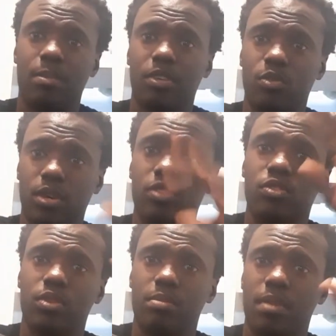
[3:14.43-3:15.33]
my squat
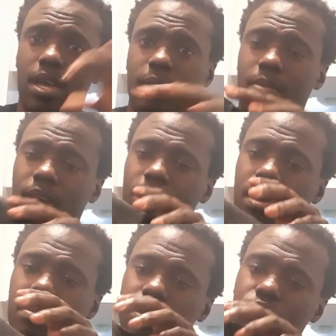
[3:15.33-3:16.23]
suit and my
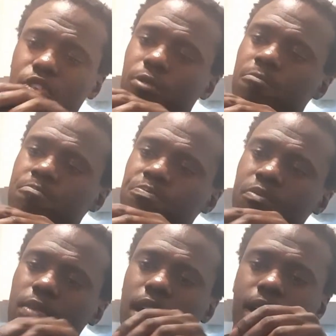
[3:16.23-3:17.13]
bench shirt,
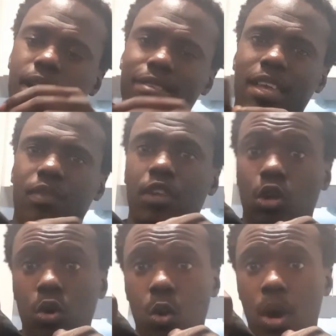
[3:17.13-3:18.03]
taking the
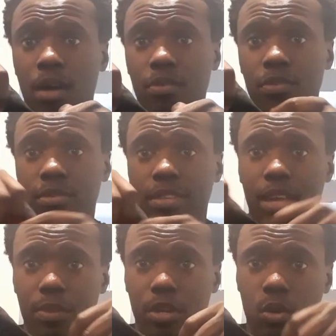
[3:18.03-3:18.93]
logo
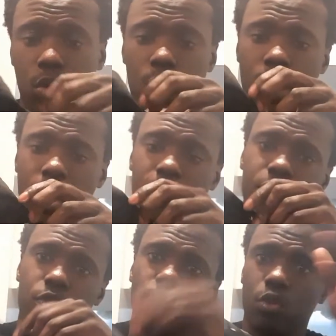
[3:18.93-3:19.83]
off
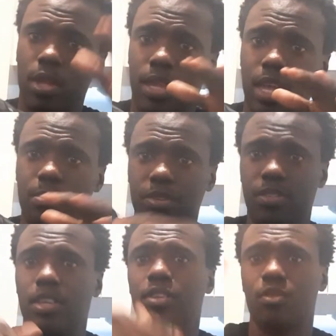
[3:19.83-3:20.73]
so that it can't be
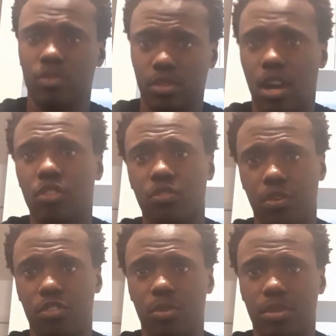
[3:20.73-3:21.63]
seen. There was a
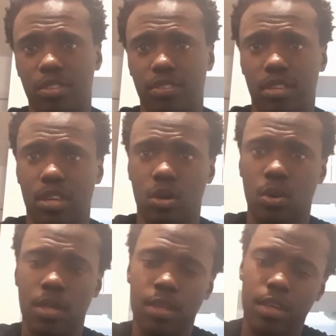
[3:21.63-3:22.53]
controversy with the CEO
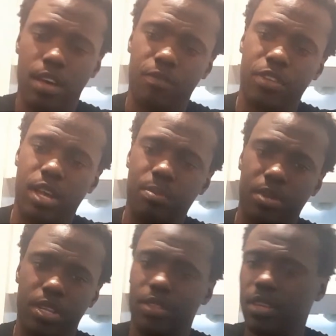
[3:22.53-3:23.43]
of the
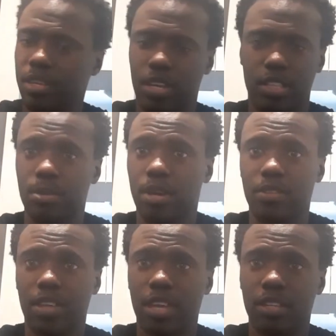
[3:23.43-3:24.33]
company, and they kicked them out.
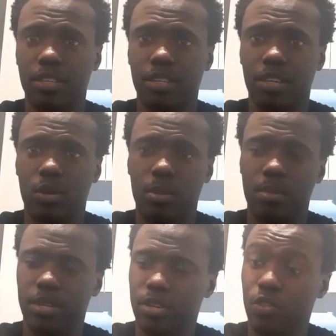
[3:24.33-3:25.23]
They kicked the
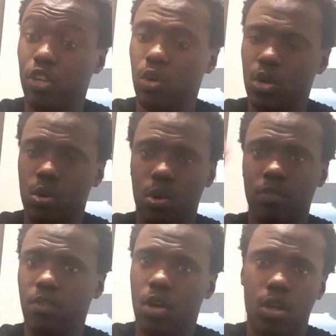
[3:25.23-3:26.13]
equipment or the logo out of
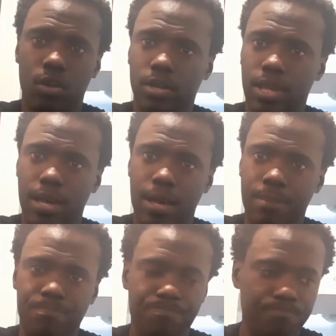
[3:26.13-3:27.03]
all
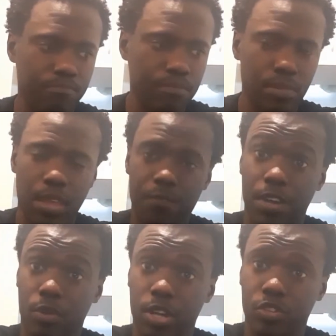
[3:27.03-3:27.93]

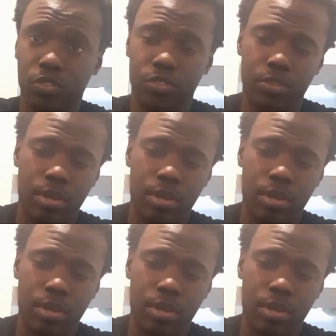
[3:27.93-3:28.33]
federations.